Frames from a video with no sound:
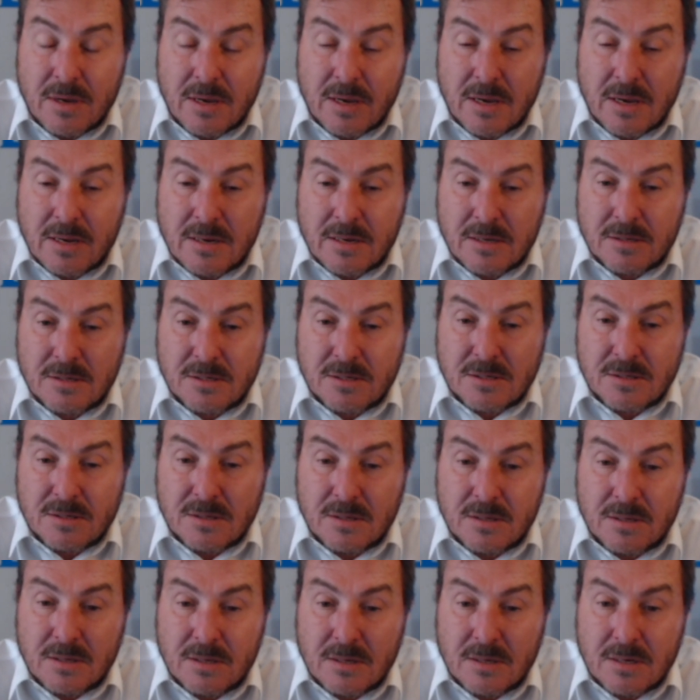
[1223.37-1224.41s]
It is
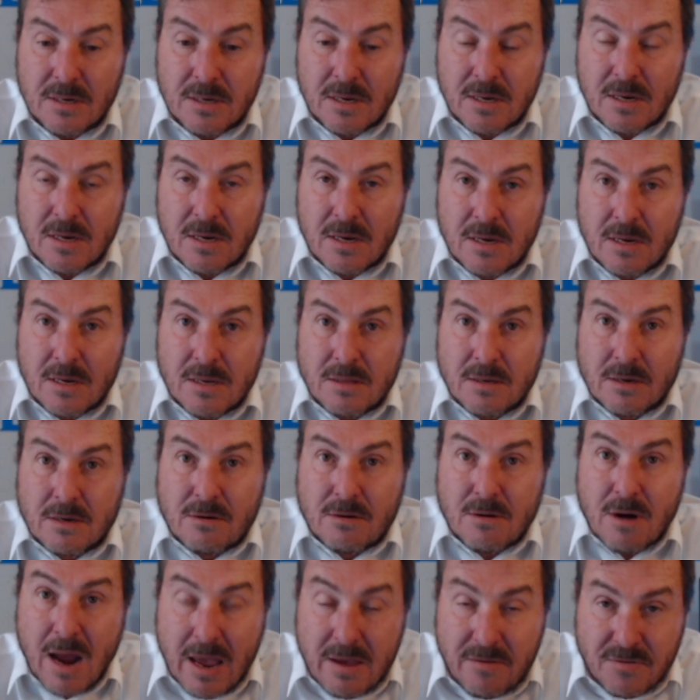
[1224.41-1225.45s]
the
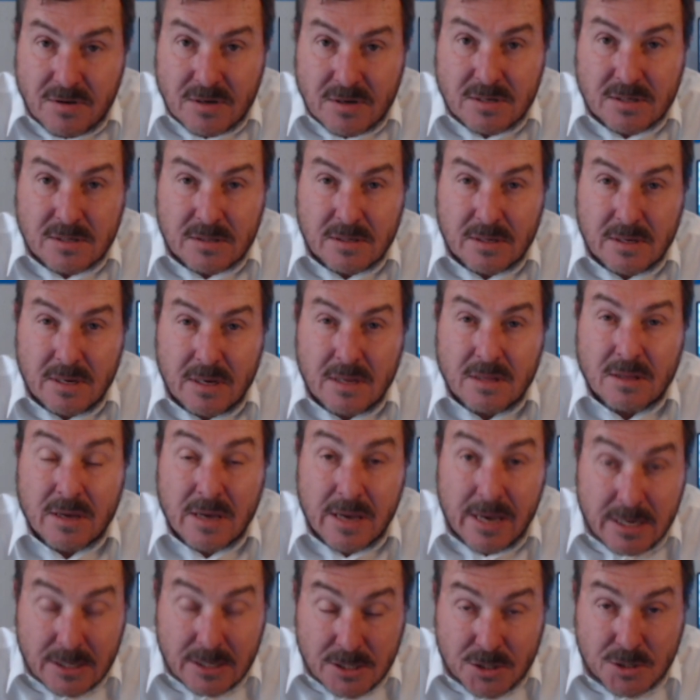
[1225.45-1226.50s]
gravest in the
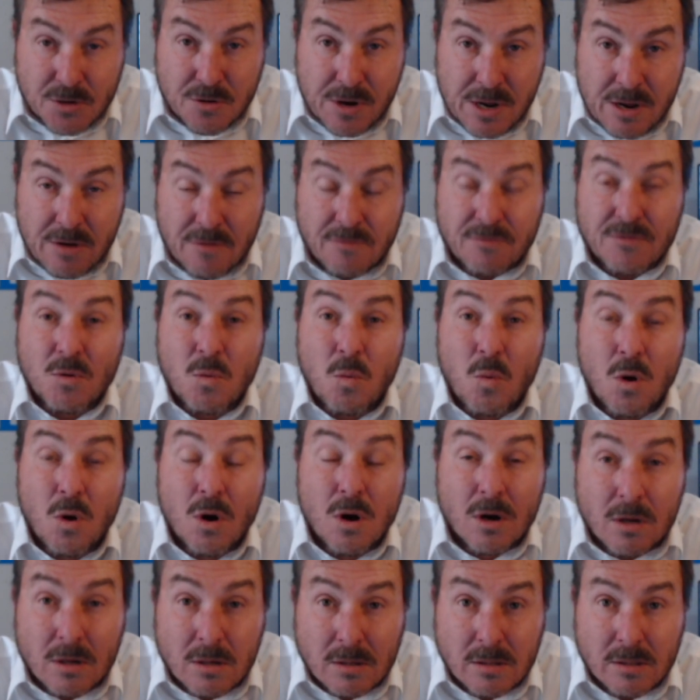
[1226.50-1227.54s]
history of the
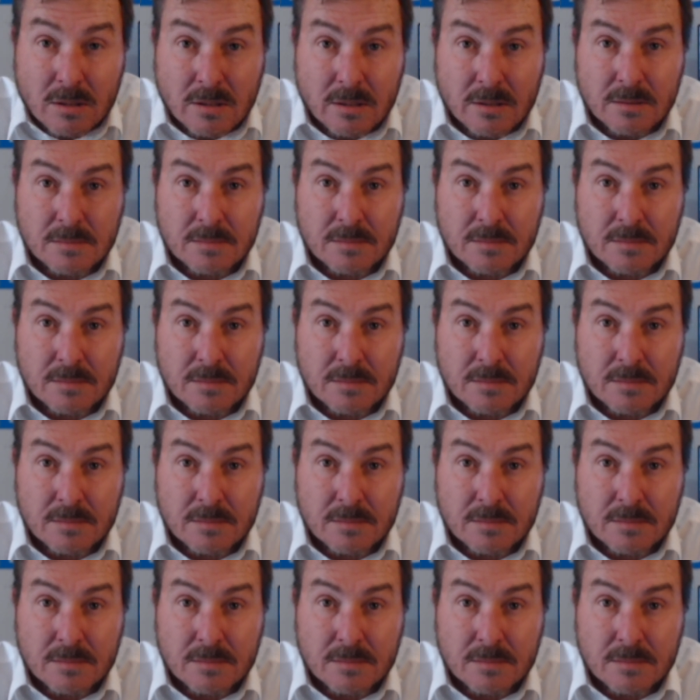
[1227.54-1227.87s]
world.